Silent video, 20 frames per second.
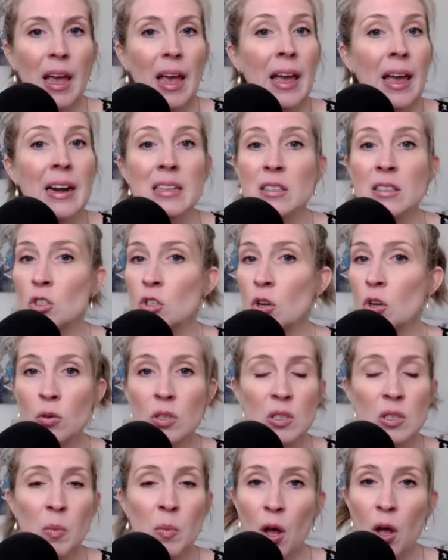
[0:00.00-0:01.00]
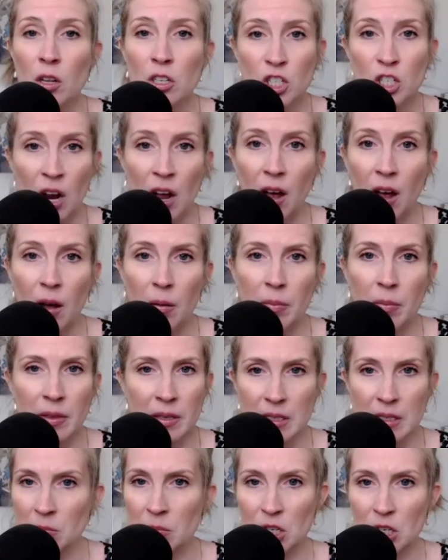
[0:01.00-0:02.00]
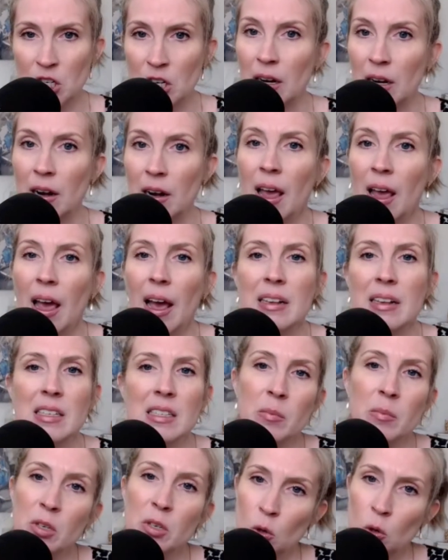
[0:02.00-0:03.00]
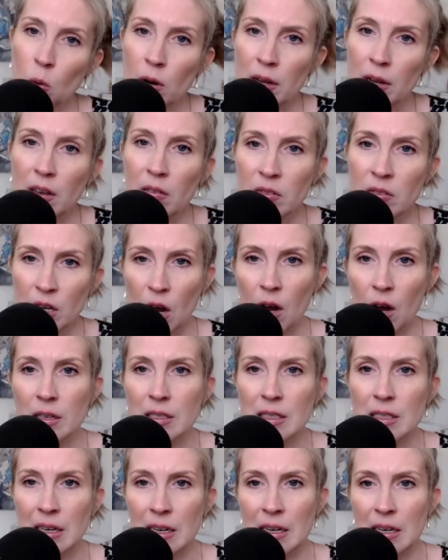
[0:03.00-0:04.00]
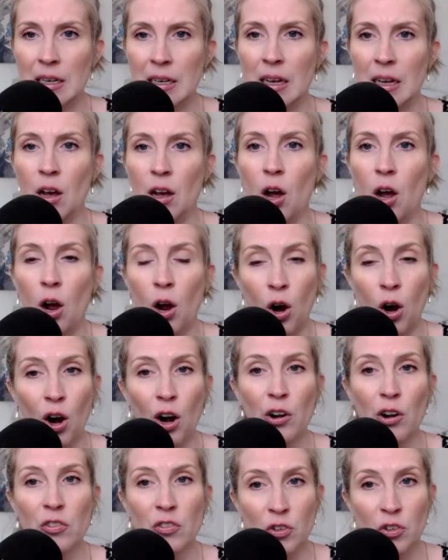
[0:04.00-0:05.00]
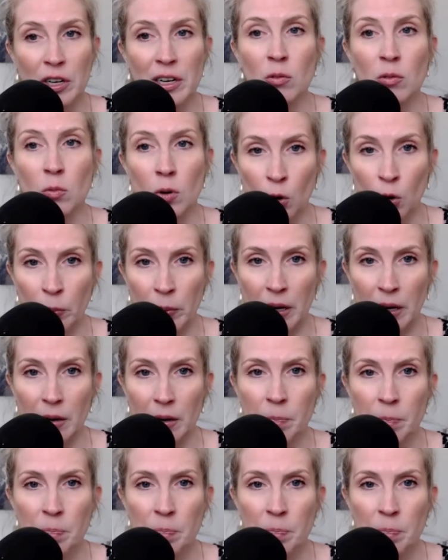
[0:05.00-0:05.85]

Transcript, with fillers: And it's no small job, this mission, as the majority of dogs in India are free roaming.